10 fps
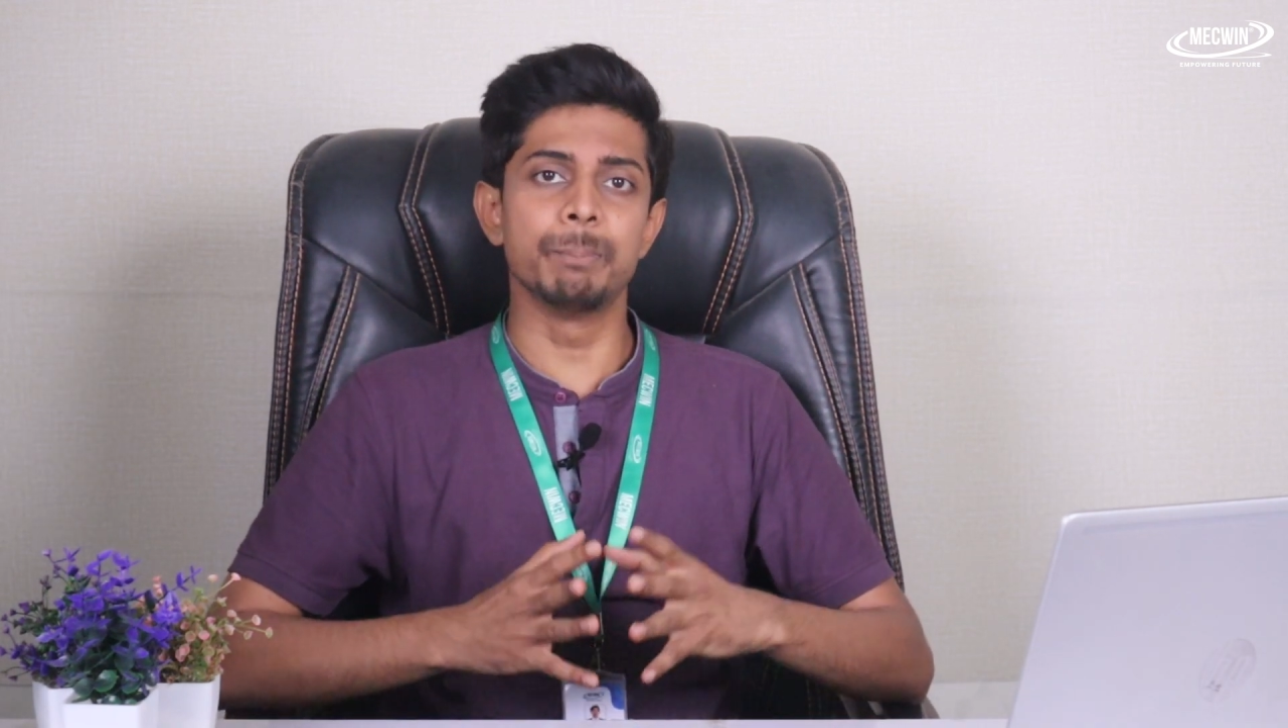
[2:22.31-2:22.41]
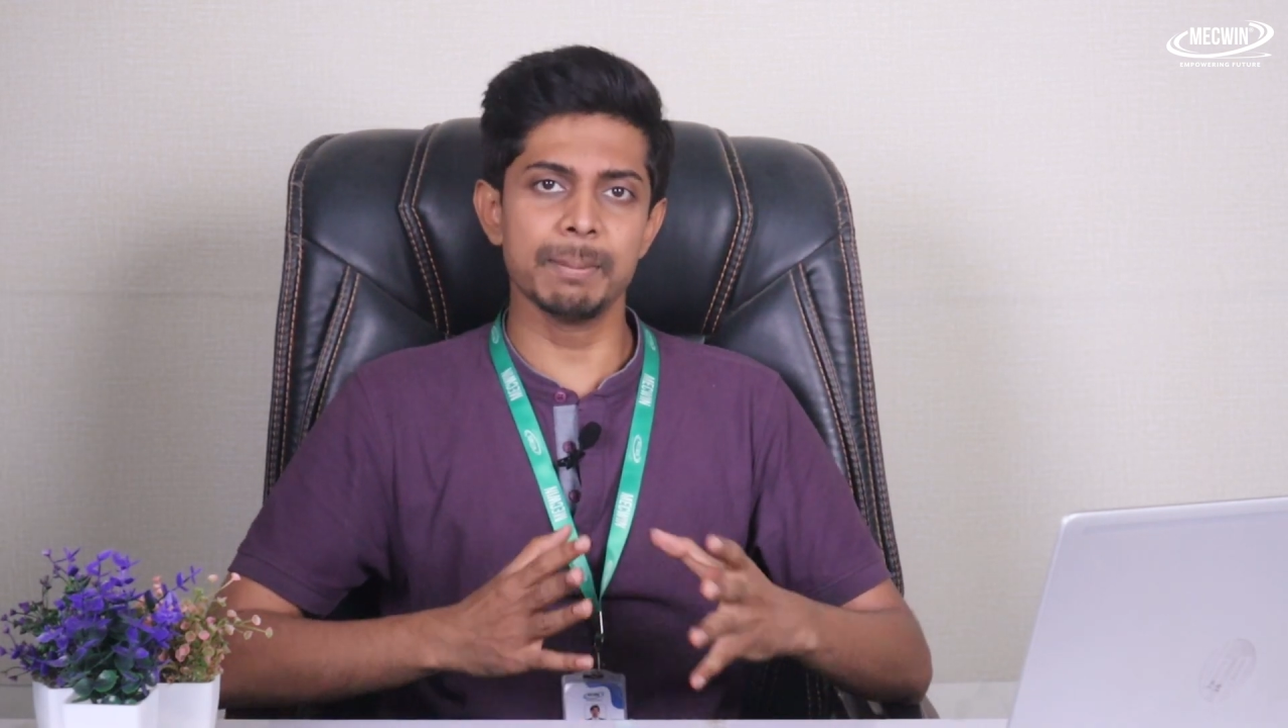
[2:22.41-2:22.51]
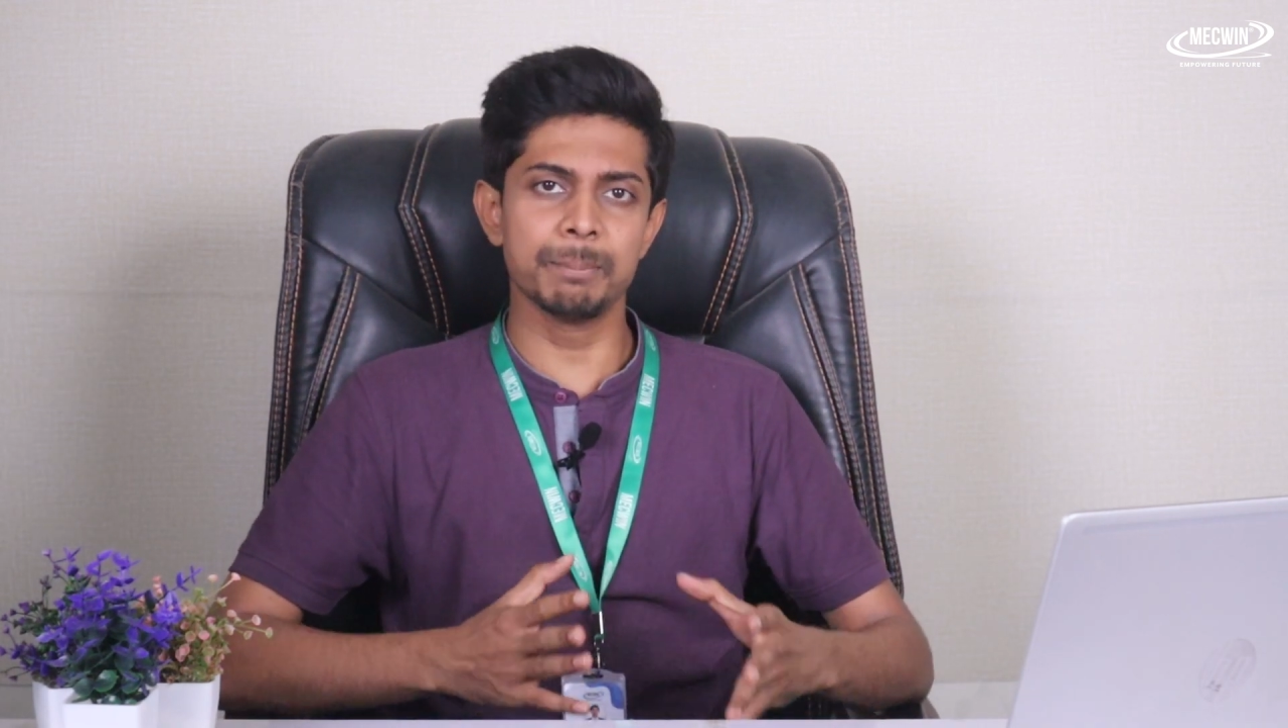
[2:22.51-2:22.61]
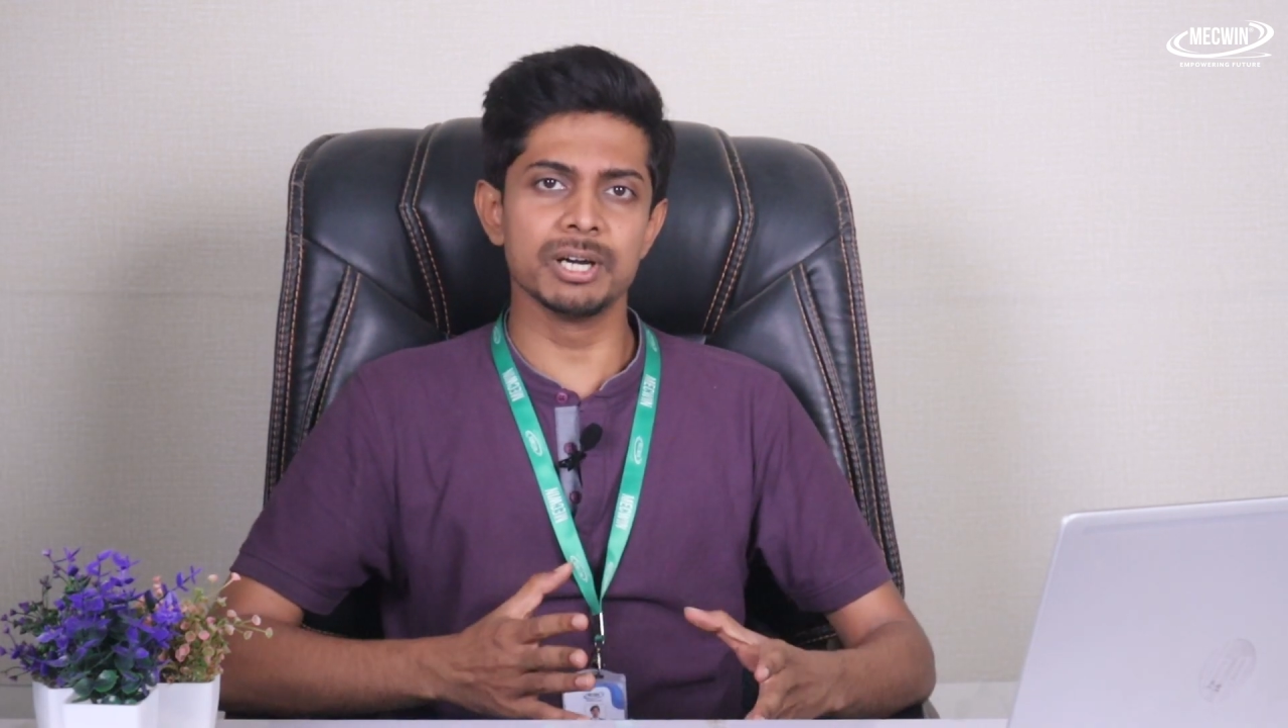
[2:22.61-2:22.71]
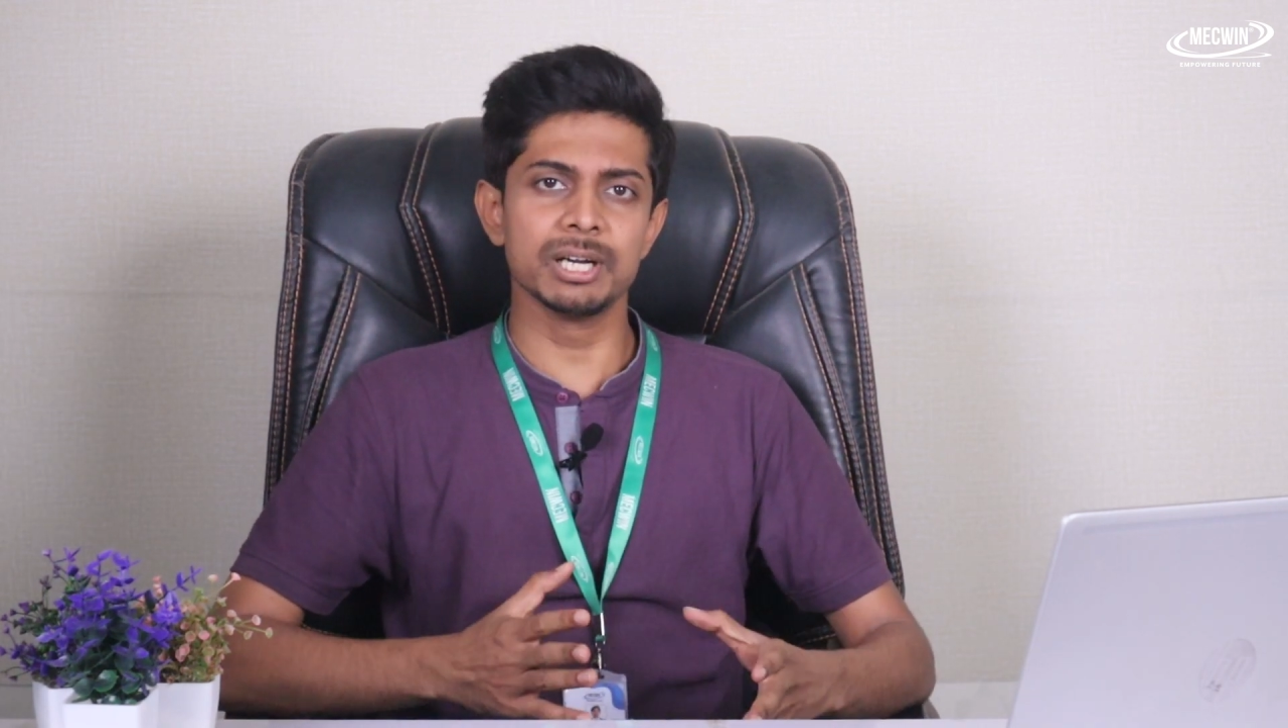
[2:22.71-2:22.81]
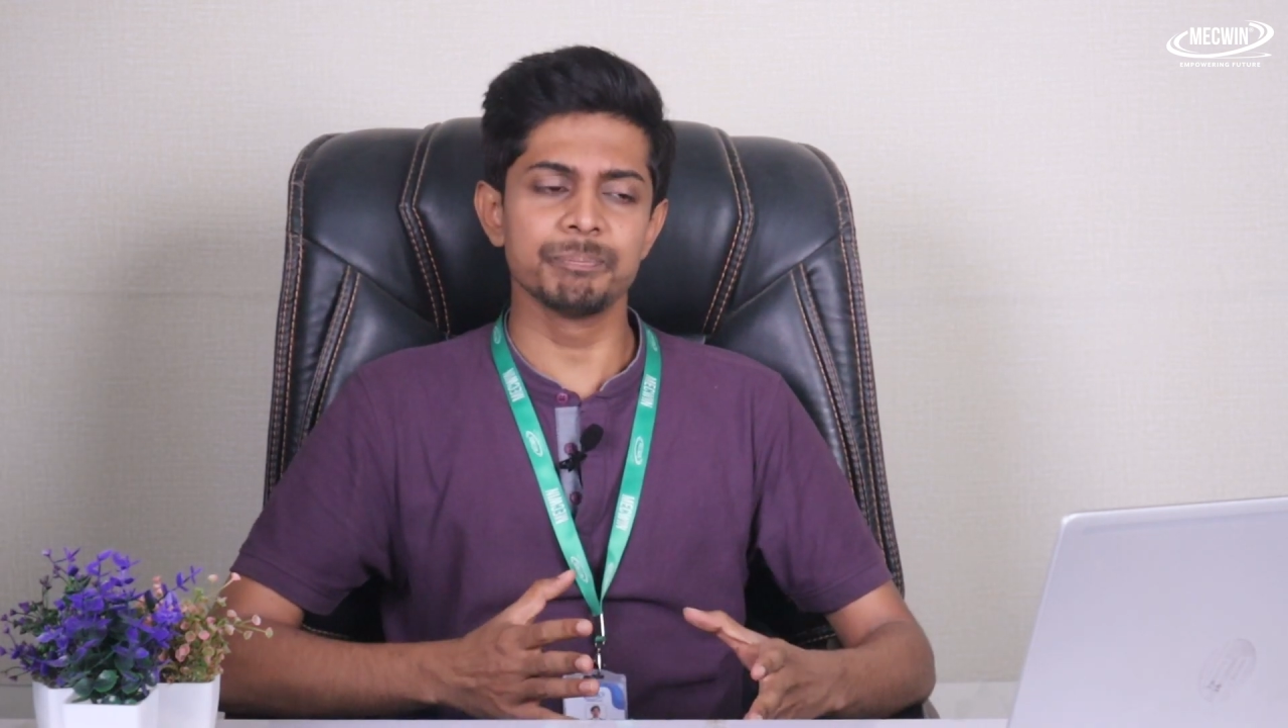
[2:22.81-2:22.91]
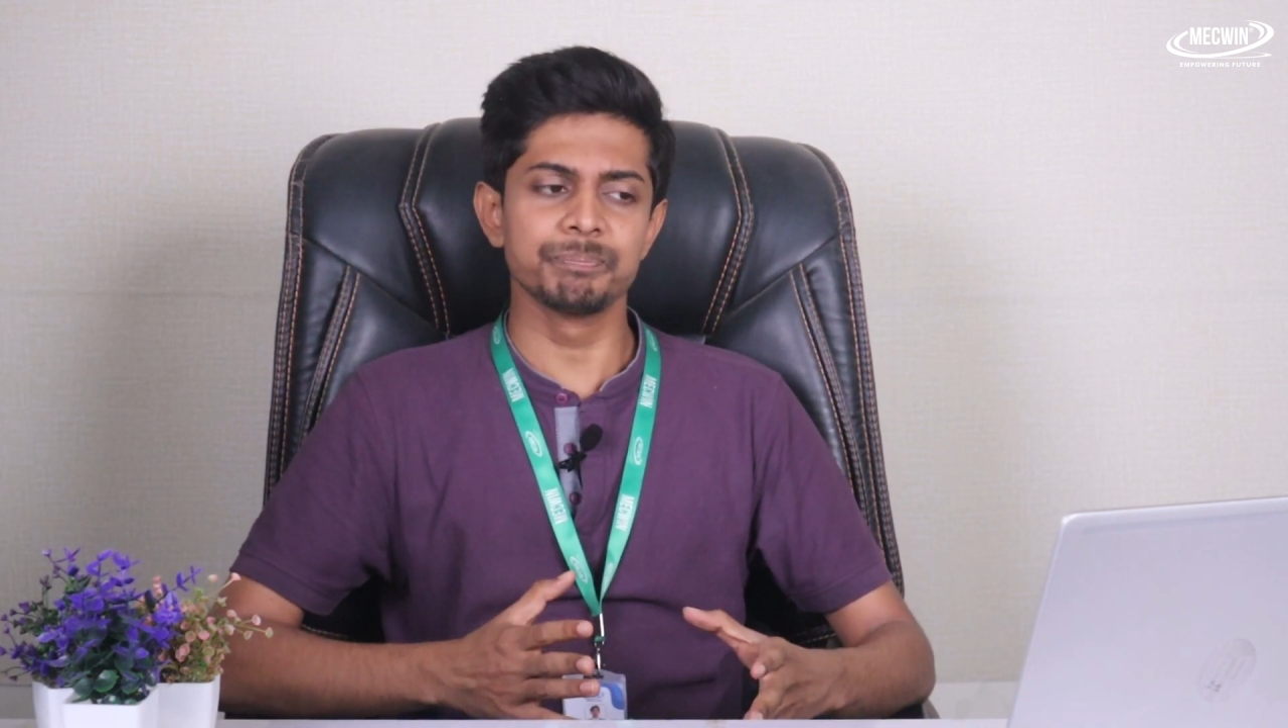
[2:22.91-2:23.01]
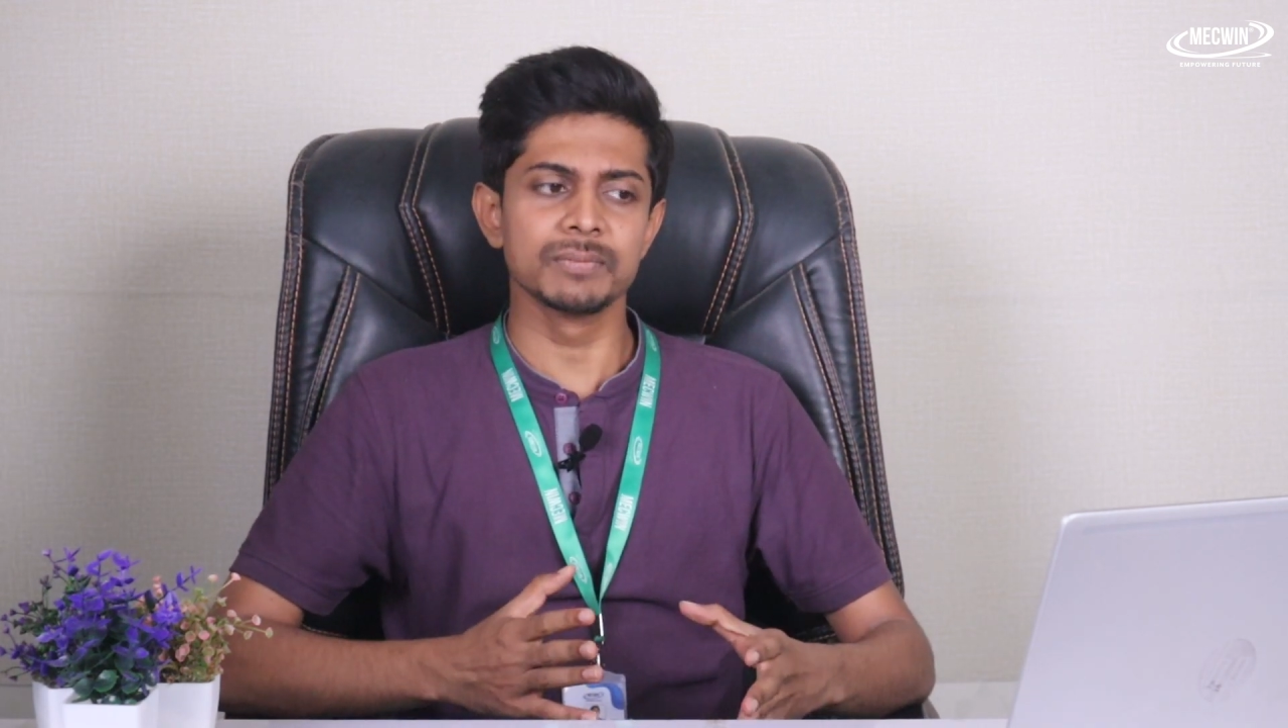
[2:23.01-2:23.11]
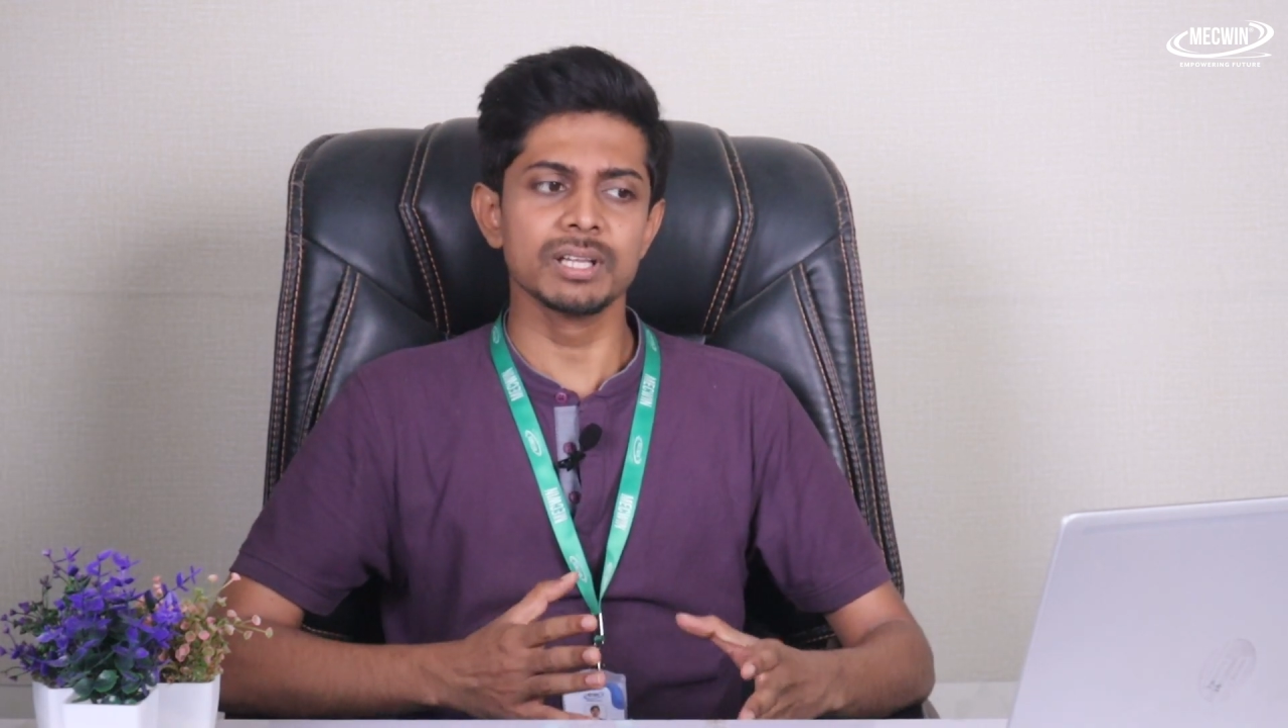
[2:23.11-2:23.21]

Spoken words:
paper